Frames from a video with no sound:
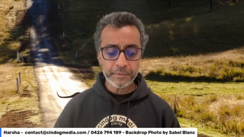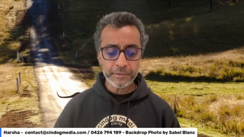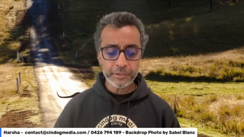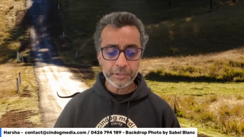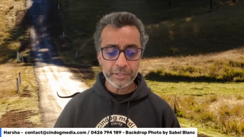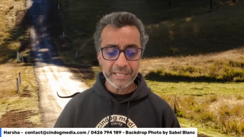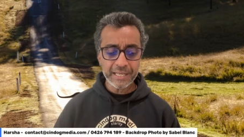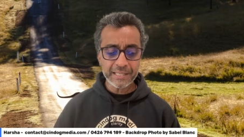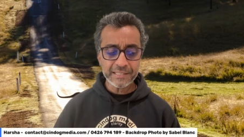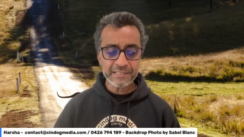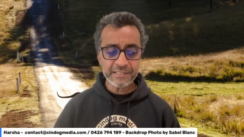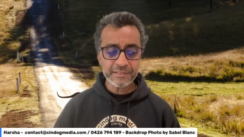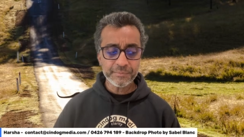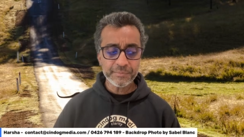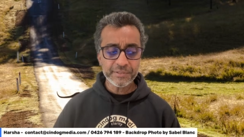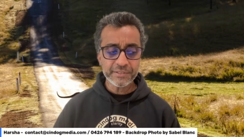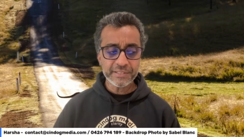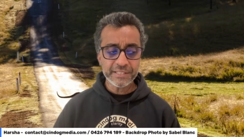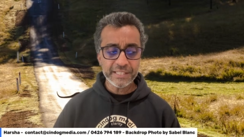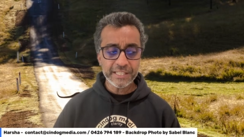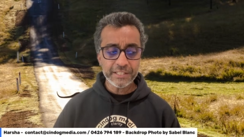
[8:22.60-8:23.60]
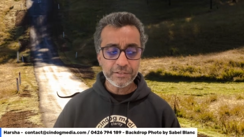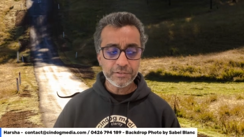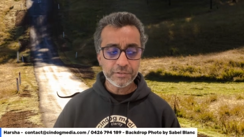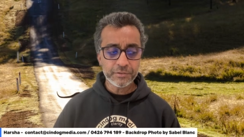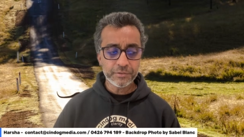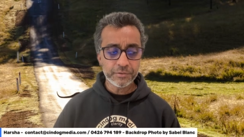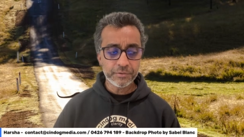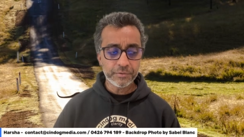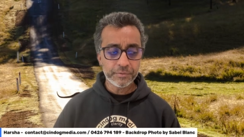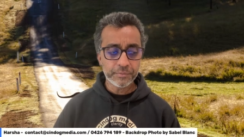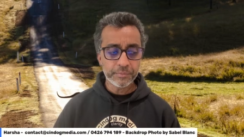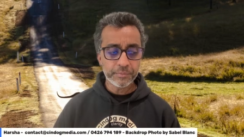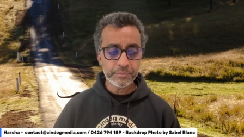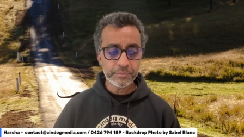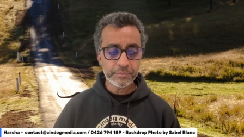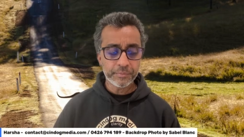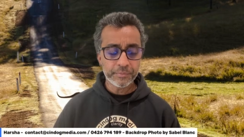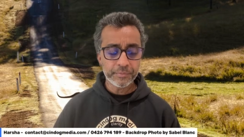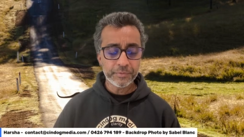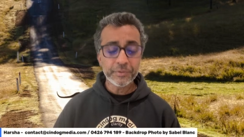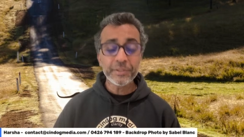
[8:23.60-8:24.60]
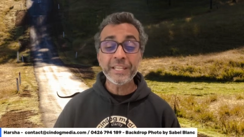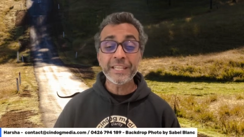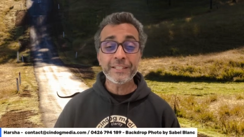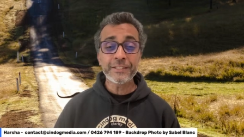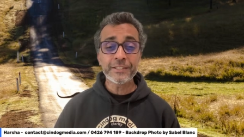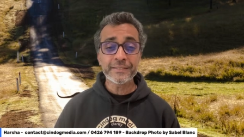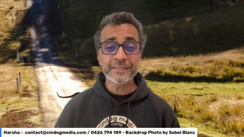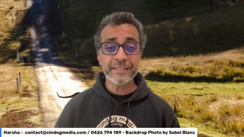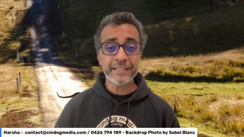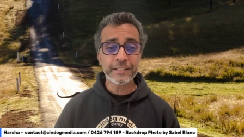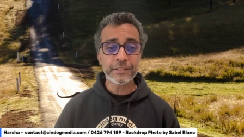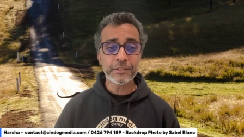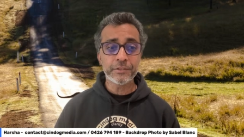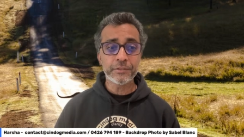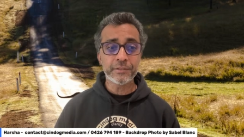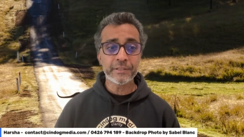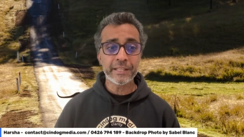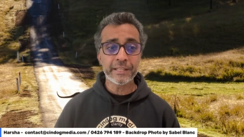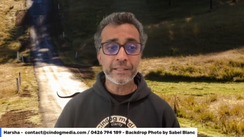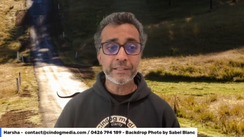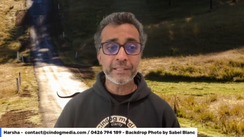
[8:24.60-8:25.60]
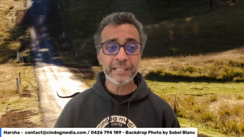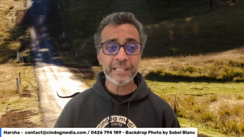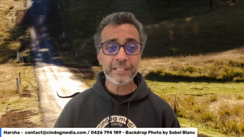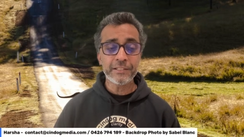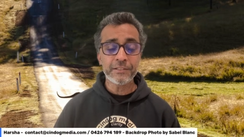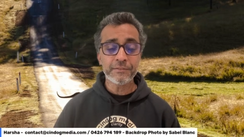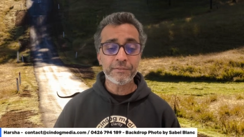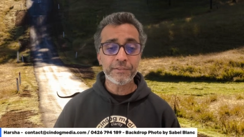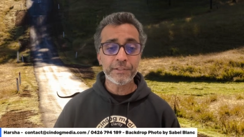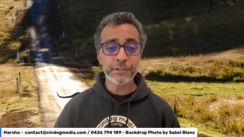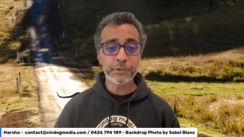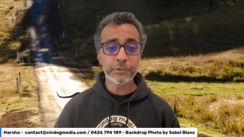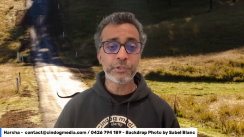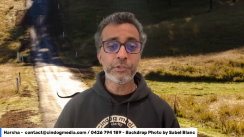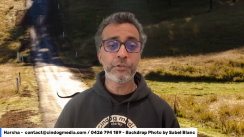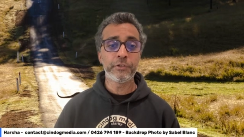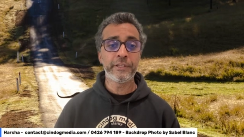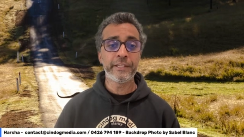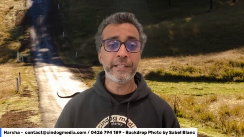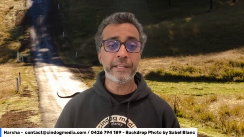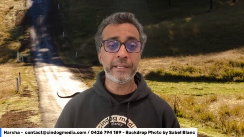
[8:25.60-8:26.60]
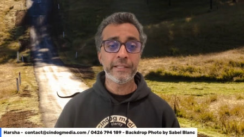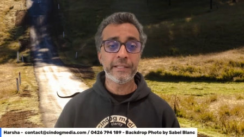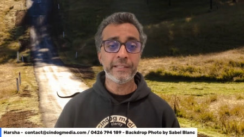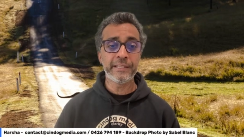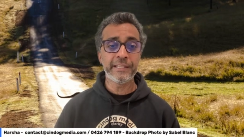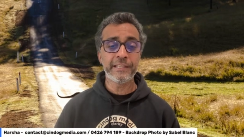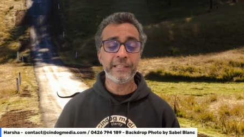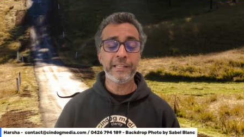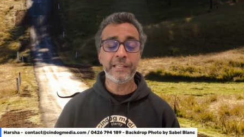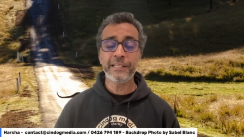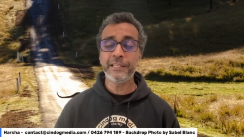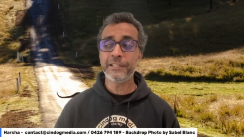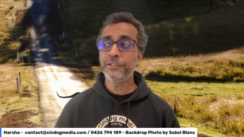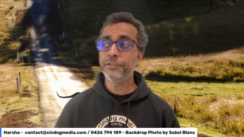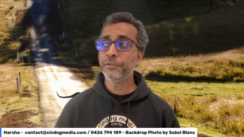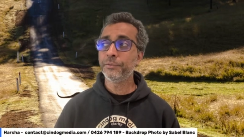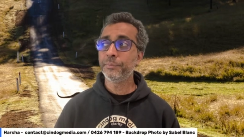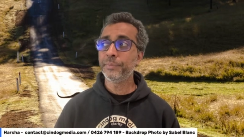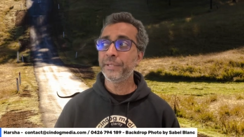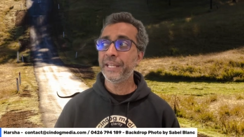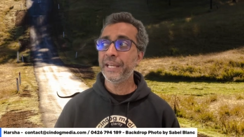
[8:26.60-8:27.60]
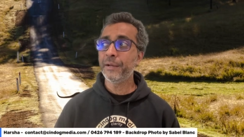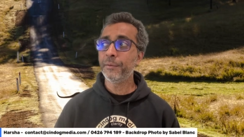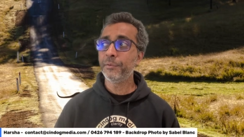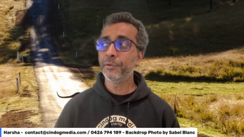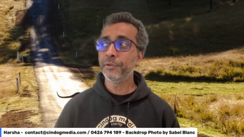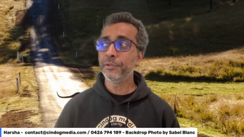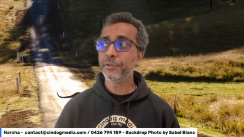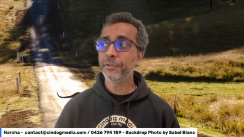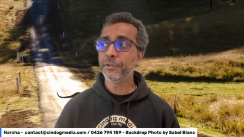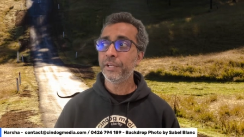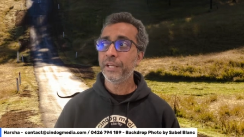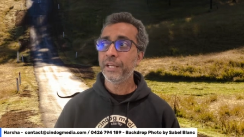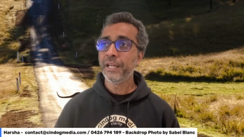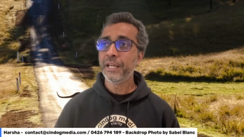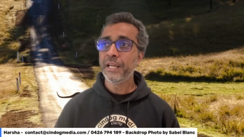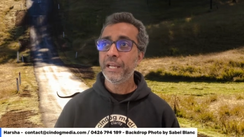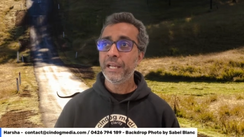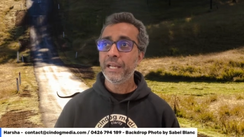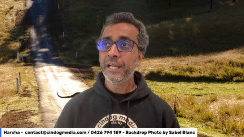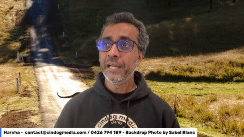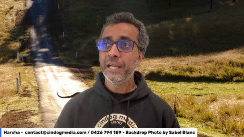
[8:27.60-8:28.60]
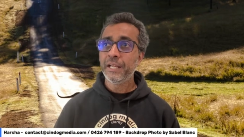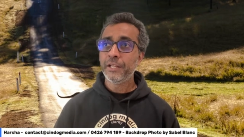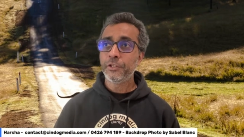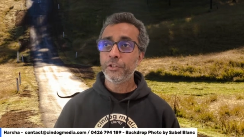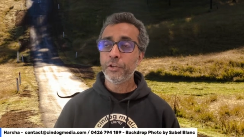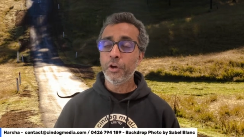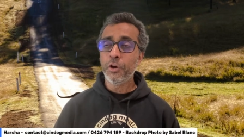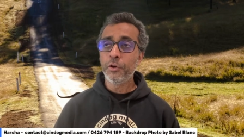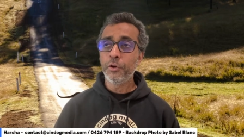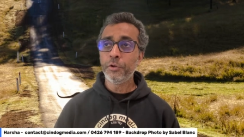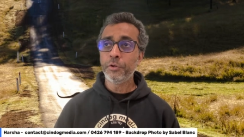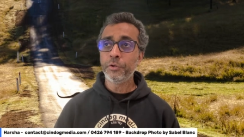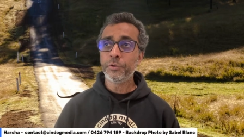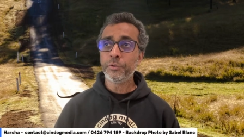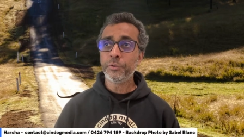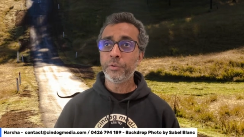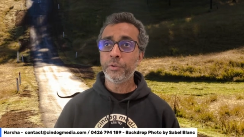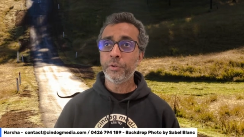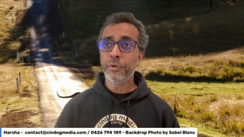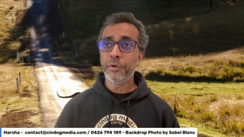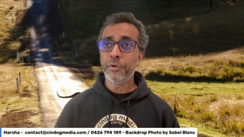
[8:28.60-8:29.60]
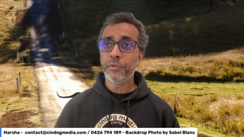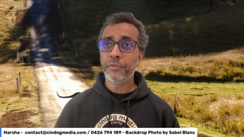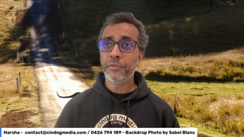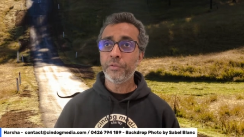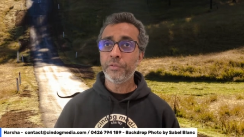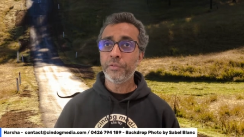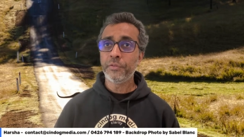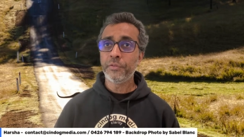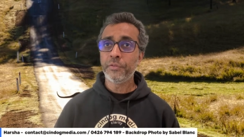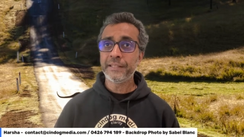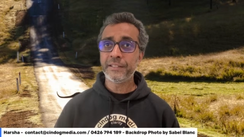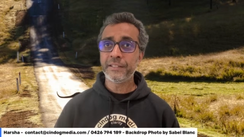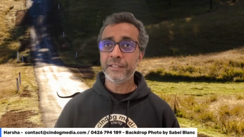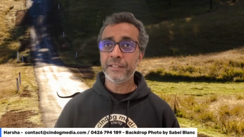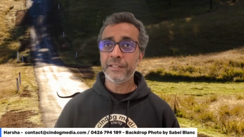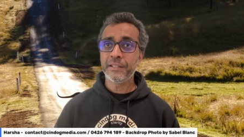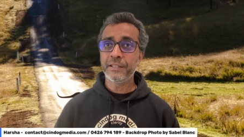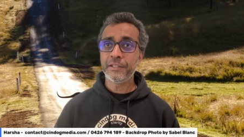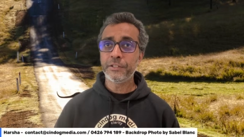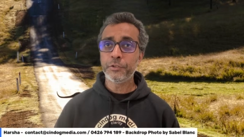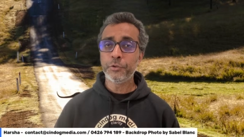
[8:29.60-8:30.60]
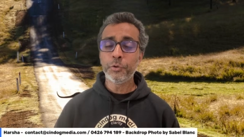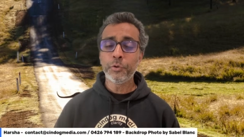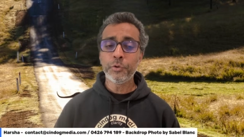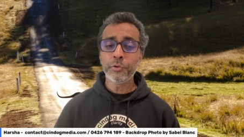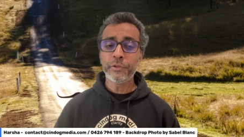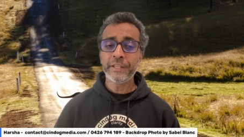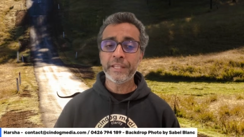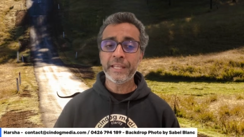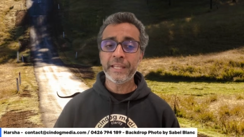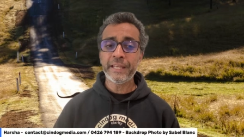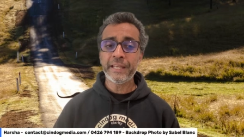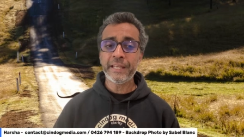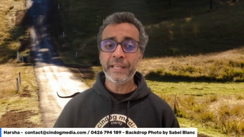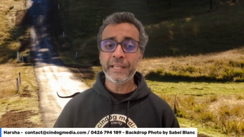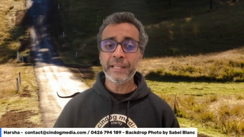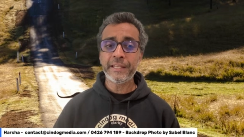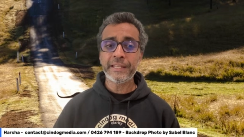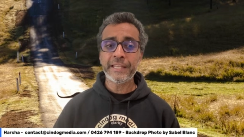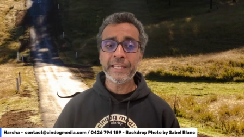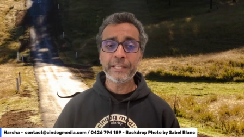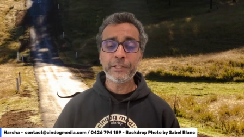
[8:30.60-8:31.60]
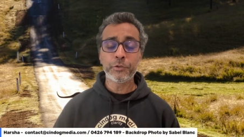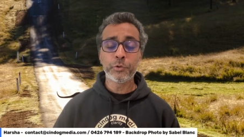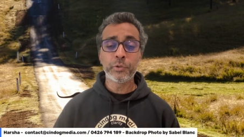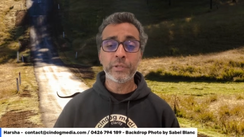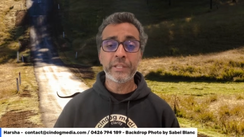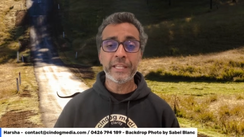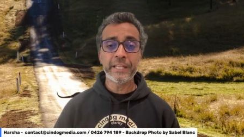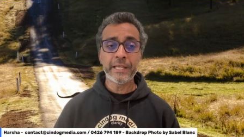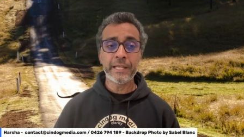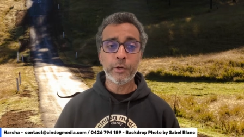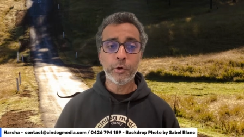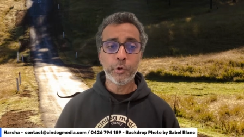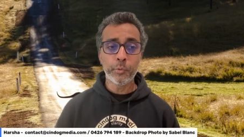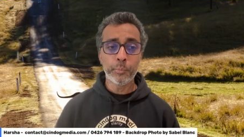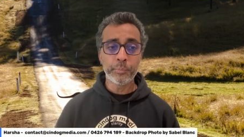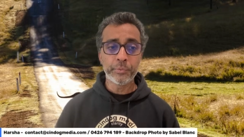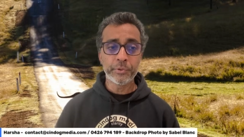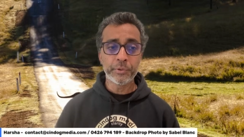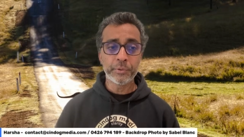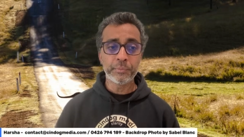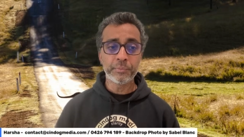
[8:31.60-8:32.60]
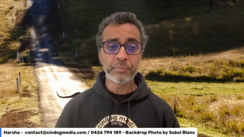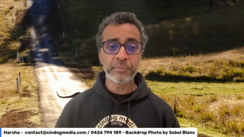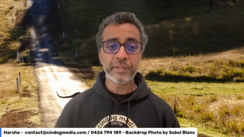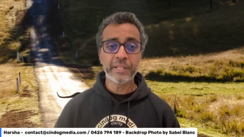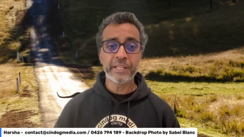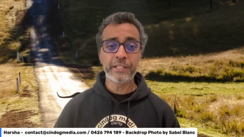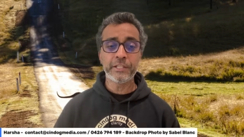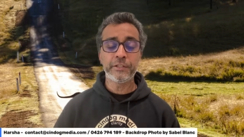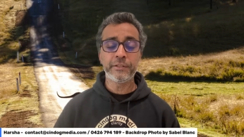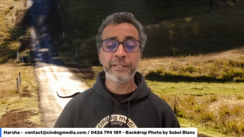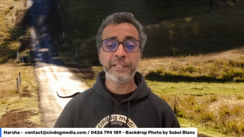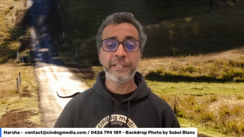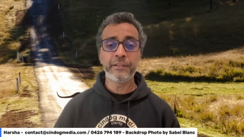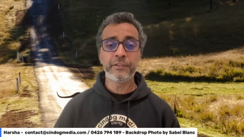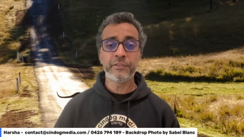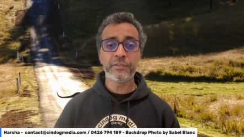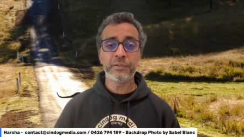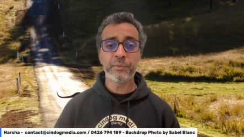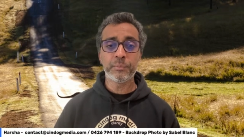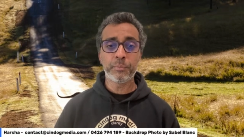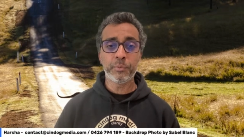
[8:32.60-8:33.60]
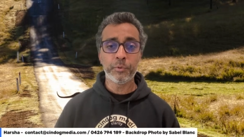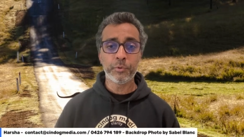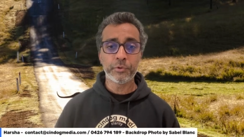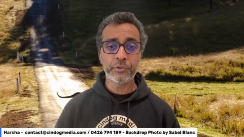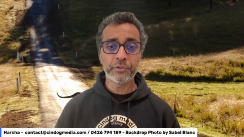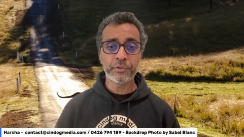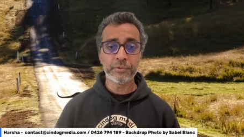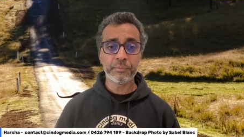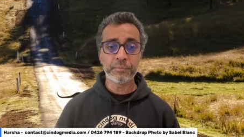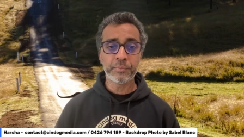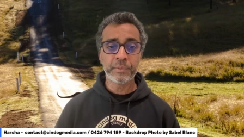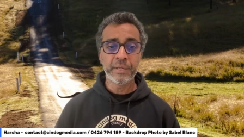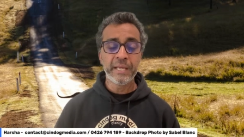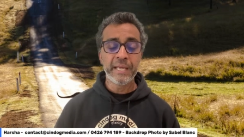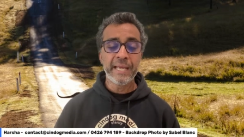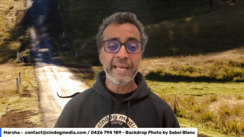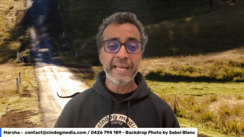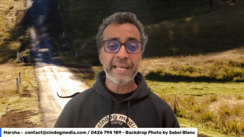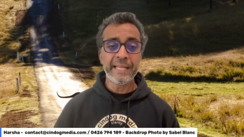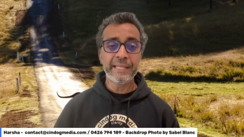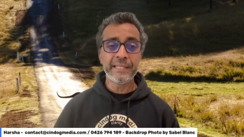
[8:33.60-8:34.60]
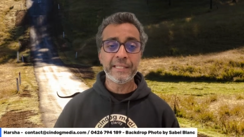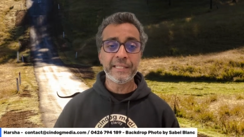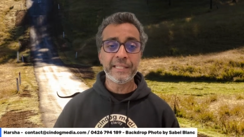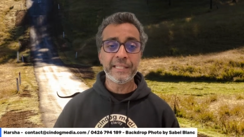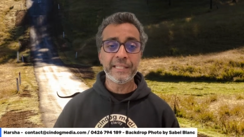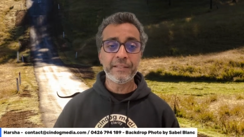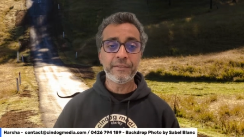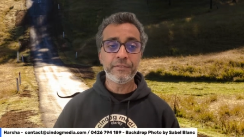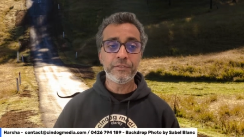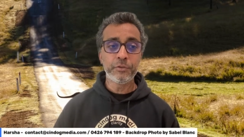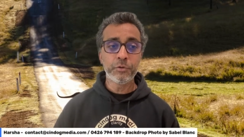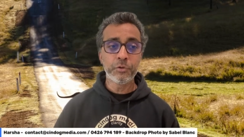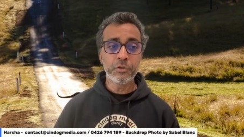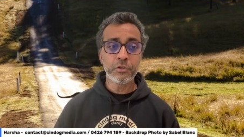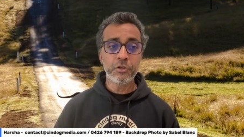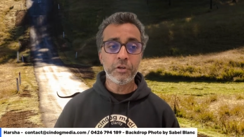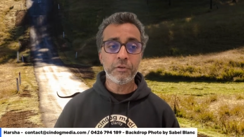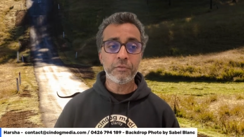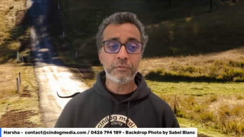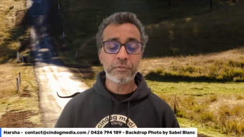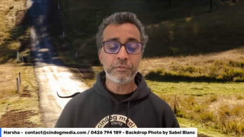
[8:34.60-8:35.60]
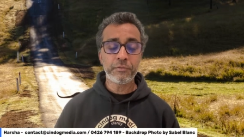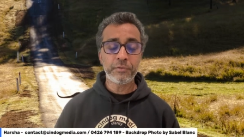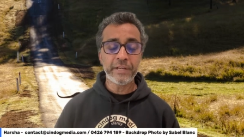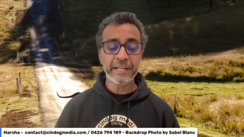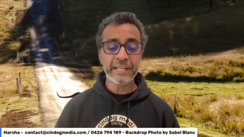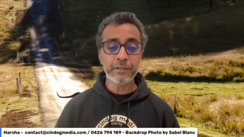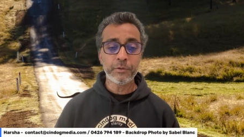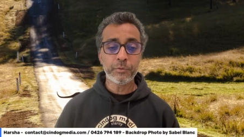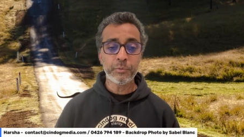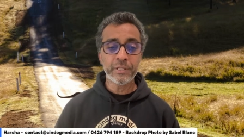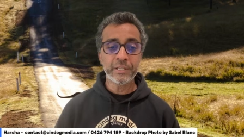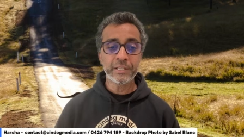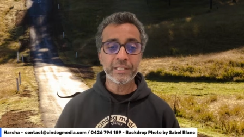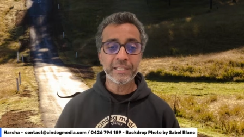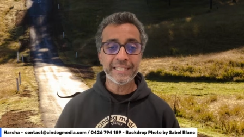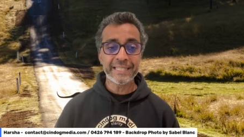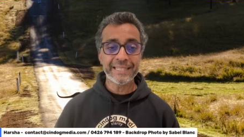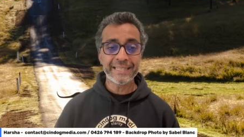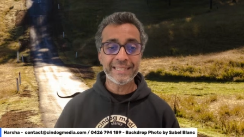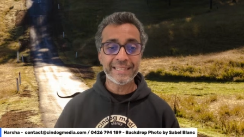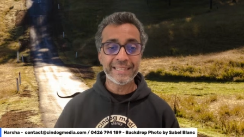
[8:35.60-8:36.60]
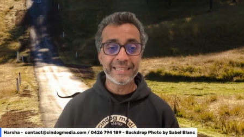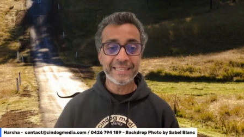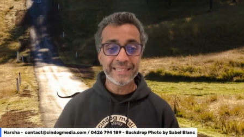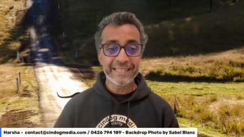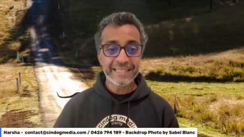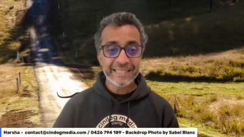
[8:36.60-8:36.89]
your customers need to see you. They need to feel you're there. They need to be able to know that you're there to help them, that you're there to support them. And if you're not frequently